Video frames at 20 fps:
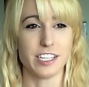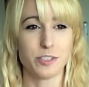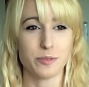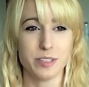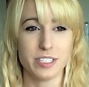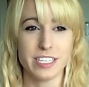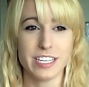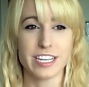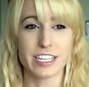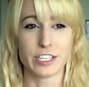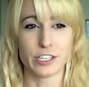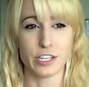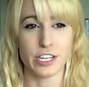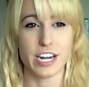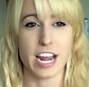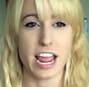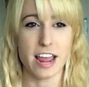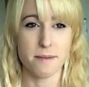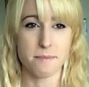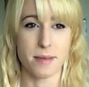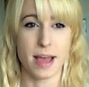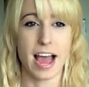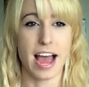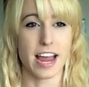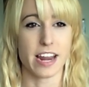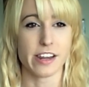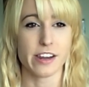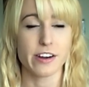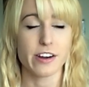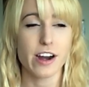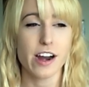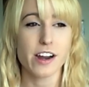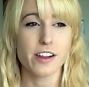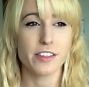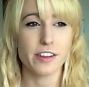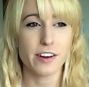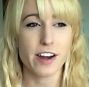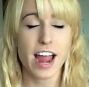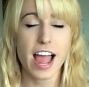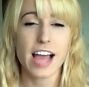It's really a good and bad. There
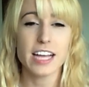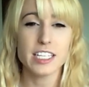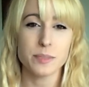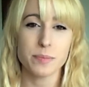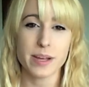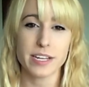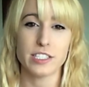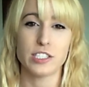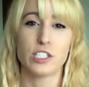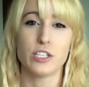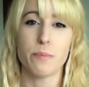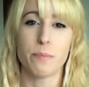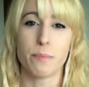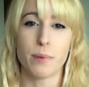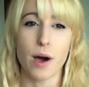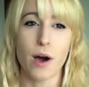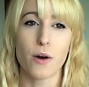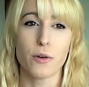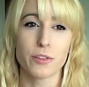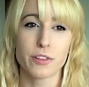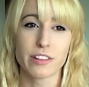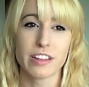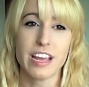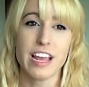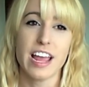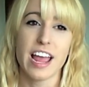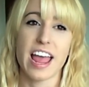are aspects to both,